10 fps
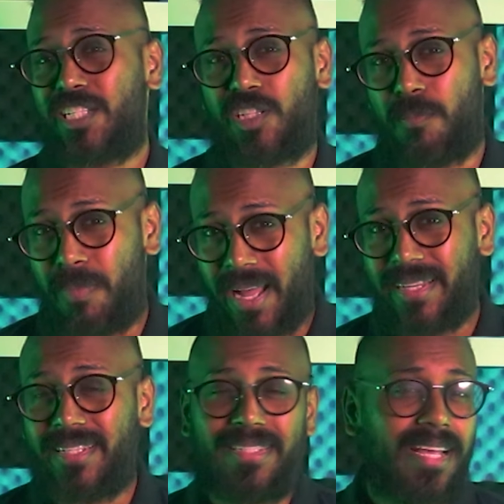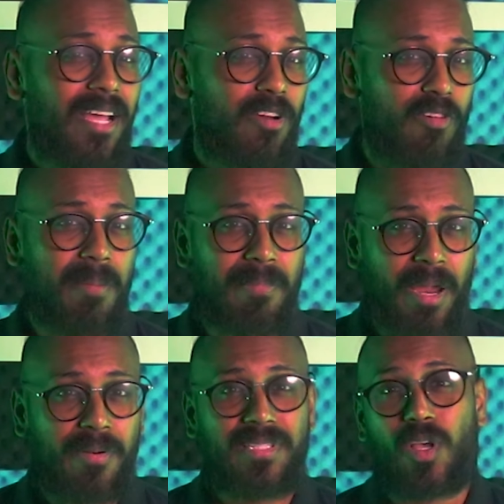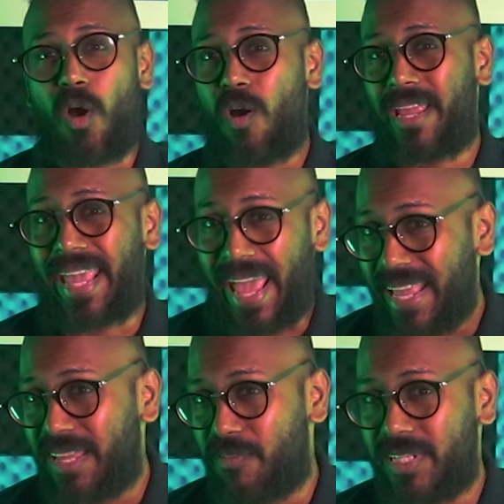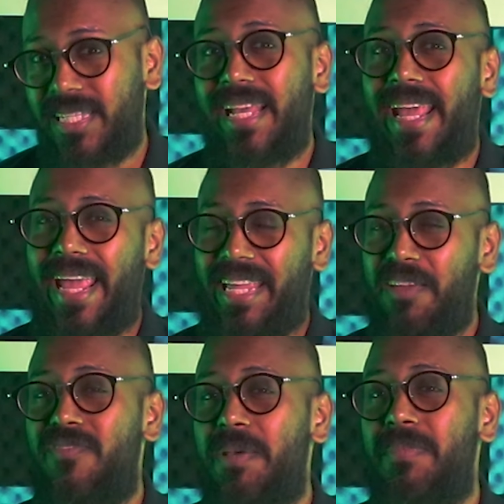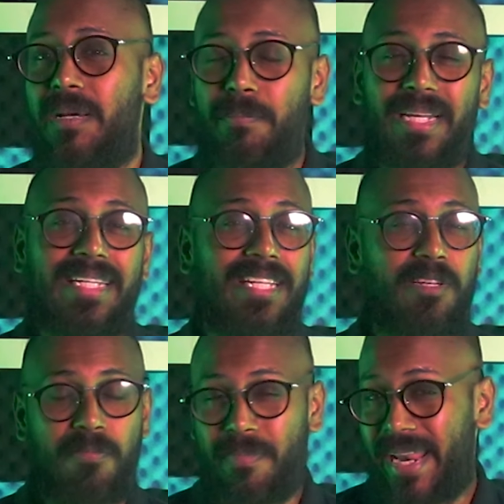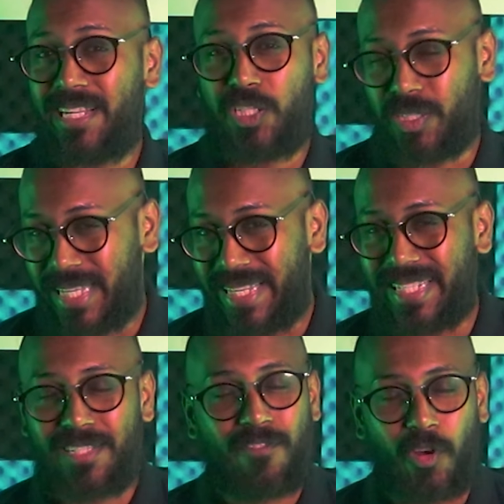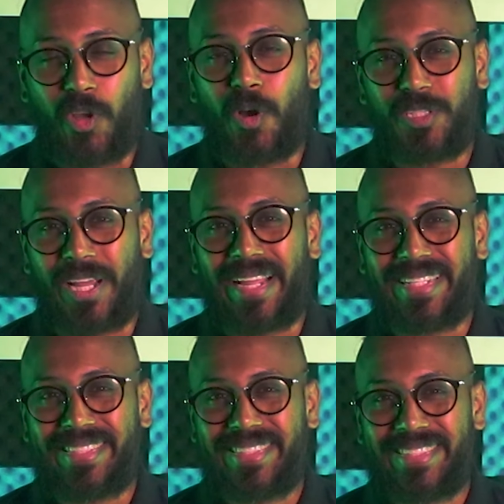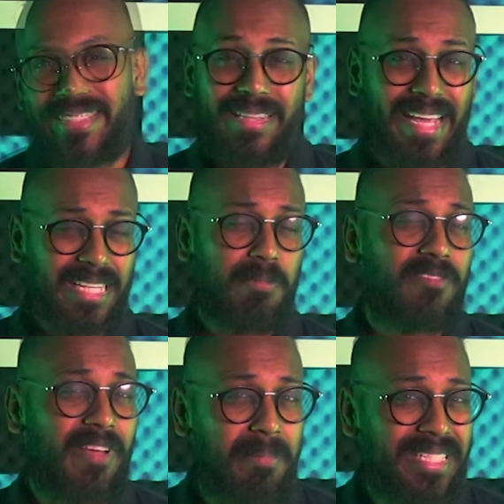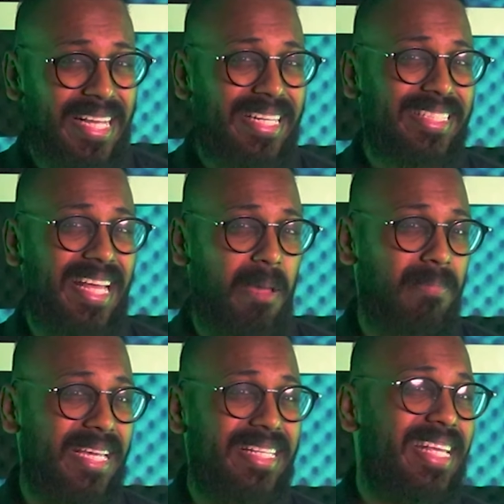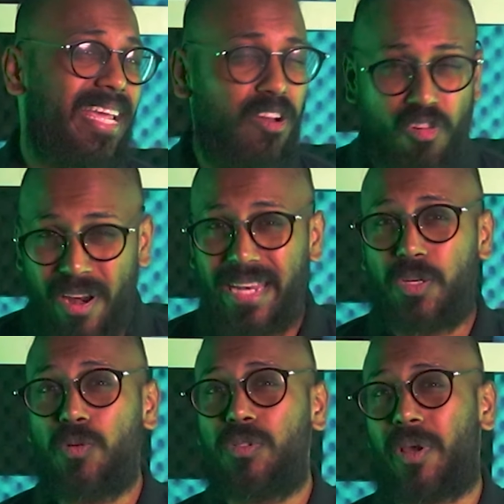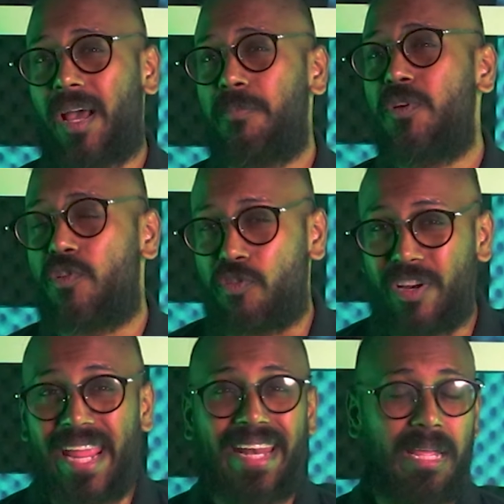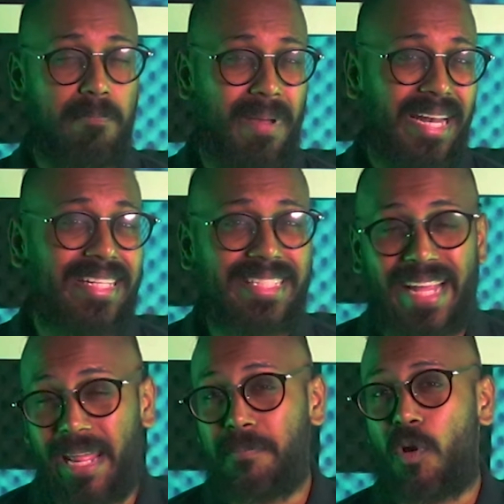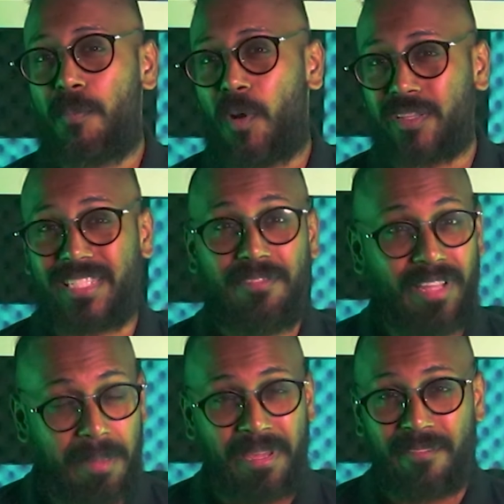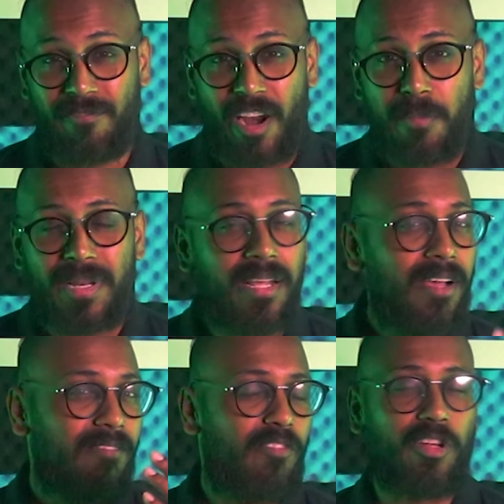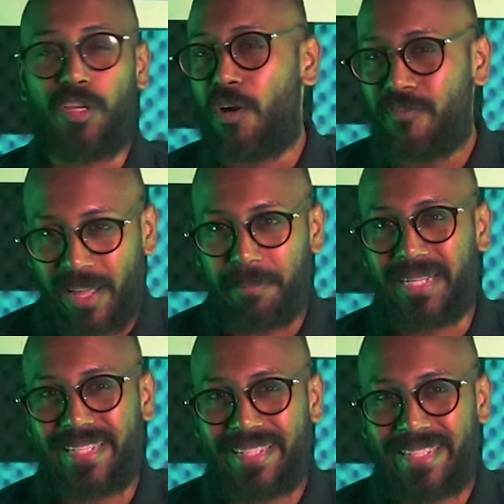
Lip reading: as your partner, grandparents, or caregivers, and give them the ability to manage your settings for your child. The Xbox Family Settings app is a great tool to help you create a balanced and more positive gaming environment for your family.